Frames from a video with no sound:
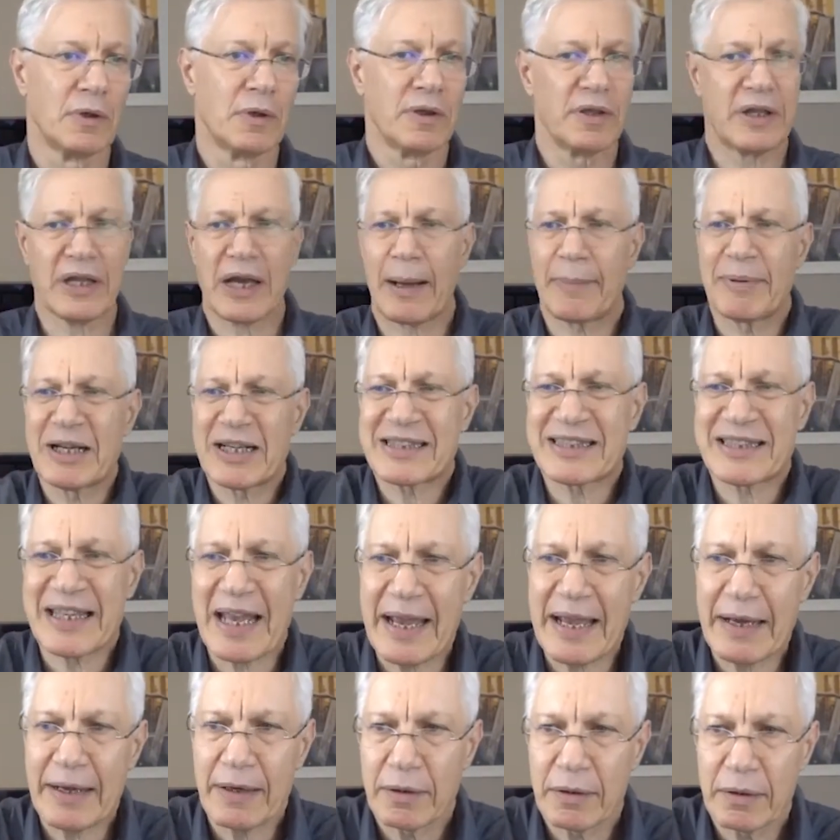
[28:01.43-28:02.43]
The government is
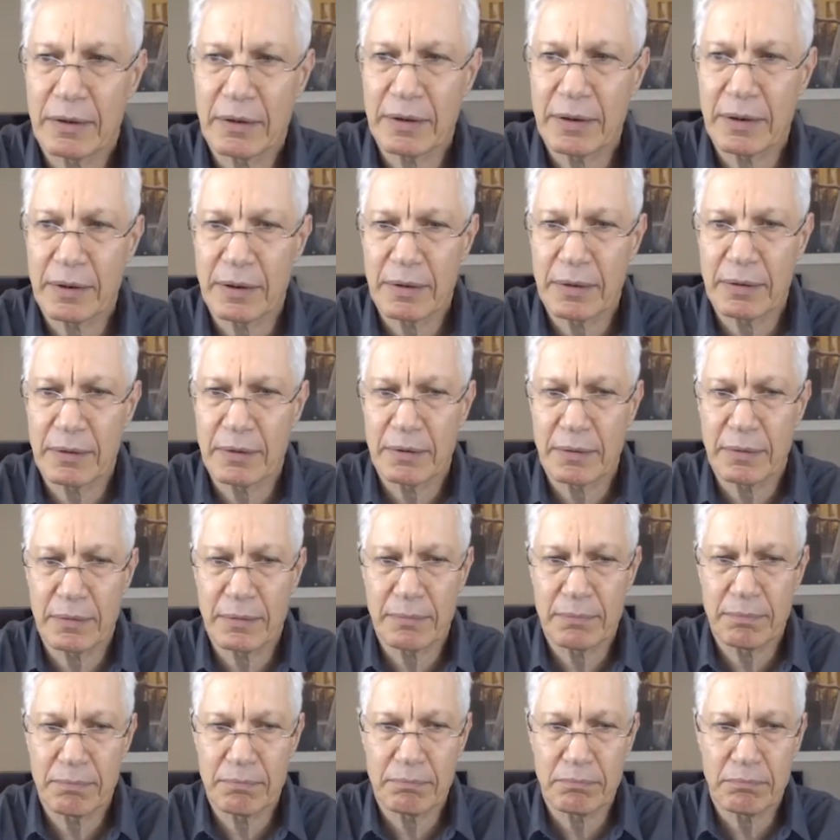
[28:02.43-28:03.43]
saying,
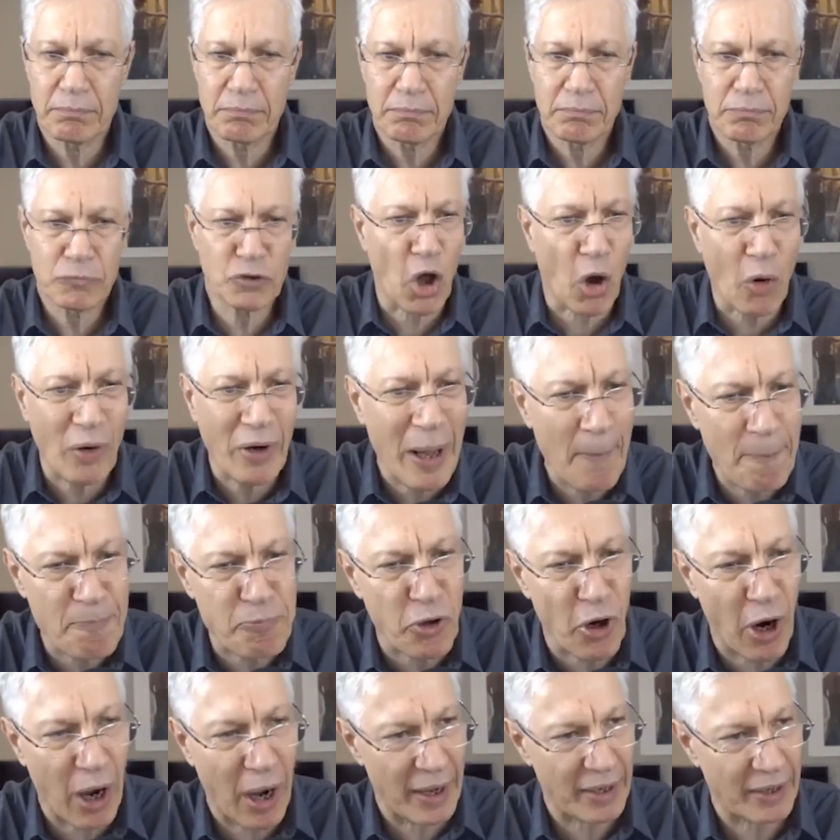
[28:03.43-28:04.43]
don't have
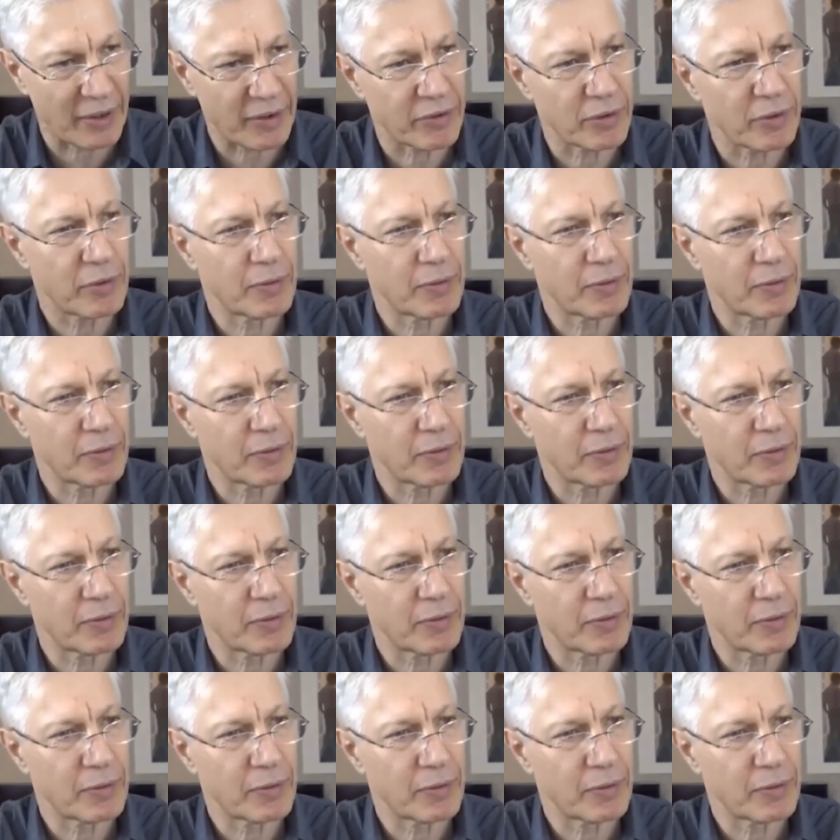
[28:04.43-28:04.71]
pride.